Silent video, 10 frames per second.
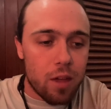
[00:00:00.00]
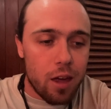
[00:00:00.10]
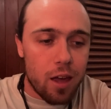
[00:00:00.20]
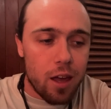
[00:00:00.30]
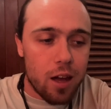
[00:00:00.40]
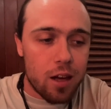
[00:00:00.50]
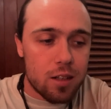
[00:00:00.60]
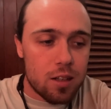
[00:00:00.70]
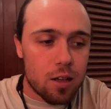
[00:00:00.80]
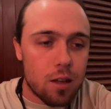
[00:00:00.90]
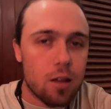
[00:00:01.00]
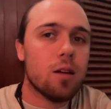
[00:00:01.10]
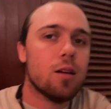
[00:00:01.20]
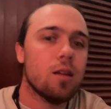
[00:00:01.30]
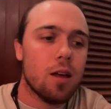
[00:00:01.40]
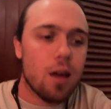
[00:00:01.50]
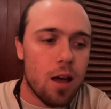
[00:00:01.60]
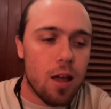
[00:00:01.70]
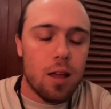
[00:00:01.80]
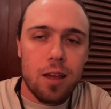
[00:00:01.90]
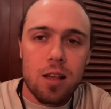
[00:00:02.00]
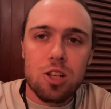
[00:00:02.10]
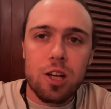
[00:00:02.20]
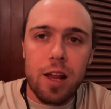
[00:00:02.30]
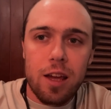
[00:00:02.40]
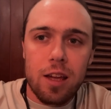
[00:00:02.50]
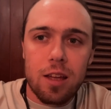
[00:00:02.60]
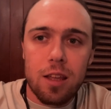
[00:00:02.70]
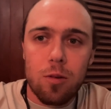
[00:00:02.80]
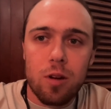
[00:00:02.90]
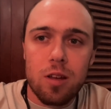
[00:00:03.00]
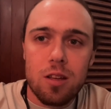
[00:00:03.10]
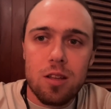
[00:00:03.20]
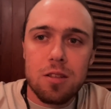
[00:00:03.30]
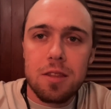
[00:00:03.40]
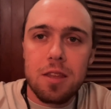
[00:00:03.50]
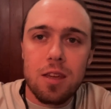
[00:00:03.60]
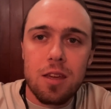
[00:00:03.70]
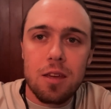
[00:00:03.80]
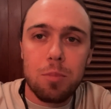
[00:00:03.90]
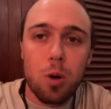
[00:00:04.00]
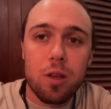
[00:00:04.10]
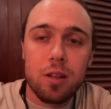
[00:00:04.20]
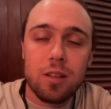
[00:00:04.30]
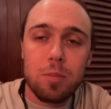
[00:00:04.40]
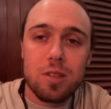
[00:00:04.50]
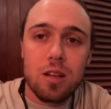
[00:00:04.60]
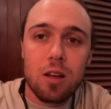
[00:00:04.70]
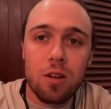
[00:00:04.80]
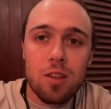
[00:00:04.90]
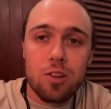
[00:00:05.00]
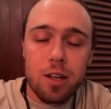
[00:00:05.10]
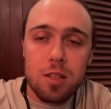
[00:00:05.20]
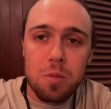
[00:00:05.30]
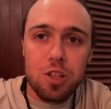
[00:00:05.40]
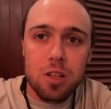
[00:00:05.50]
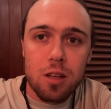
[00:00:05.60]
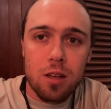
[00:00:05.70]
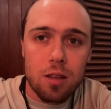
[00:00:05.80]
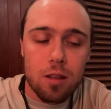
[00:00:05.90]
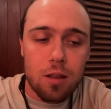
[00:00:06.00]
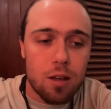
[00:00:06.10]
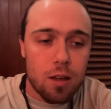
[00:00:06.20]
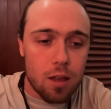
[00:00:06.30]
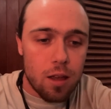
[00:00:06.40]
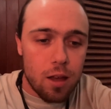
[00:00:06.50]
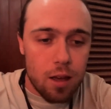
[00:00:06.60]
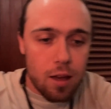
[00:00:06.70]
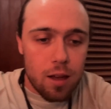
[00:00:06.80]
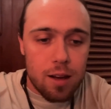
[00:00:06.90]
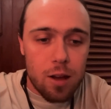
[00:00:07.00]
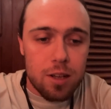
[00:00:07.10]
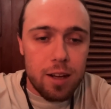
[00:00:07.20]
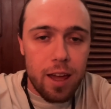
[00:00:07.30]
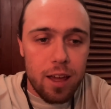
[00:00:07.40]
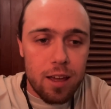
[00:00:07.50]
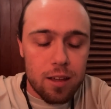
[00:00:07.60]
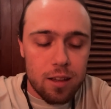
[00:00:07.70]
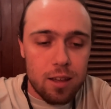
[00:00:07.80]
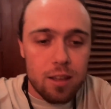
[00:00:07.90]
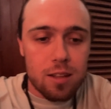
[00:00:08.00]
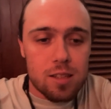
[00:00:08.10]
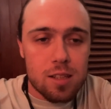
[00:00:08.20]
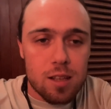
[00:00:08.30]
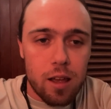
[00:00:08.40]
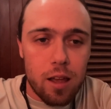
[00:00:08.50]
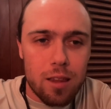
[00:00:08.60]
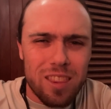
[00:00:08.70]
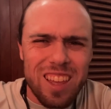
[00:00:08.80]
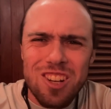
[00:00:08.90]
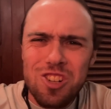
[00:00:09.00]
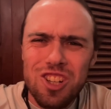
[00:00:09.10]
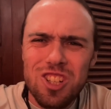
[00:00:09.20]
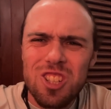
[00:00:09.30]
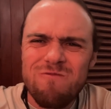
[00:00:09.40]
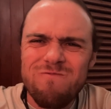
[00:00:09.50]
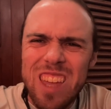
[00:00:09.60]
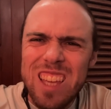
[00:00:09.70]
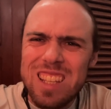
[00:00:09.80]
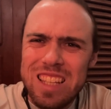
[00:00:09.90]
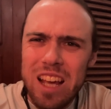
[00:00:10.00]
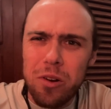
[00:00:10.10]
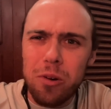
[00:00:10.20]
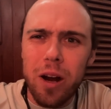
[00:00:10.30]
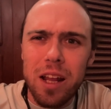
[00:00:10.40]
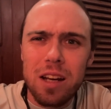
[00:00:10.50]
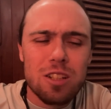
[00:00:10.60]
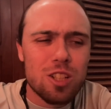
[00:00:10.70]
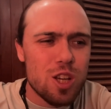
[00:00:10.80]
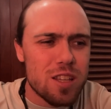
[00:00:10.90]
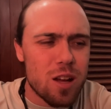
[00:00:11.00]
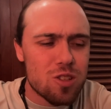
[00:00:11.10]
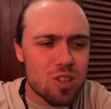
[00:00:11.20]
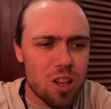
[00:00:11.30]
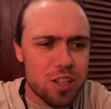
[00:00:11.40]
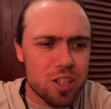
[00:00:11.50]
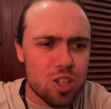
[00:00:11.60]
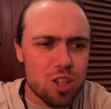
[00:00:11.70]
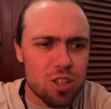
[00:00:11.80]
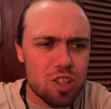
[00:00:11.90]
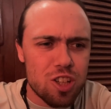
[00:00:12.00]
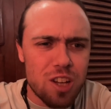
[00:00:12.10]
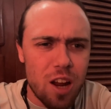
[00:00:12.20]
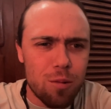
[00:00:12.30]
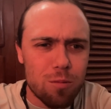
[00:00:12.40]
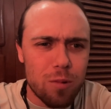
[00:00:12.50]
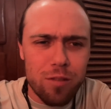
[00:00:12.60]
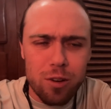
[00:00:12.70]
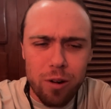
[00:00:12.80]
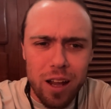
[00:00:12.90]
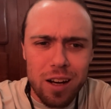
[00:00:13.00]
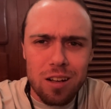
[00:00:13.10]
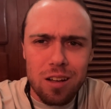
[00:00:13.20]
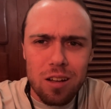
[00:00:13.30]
and yesterday it was the broken dipstick in the transmission. Now today it's the engine just isn't sounding right. She sounds sluggish, she's not revving right.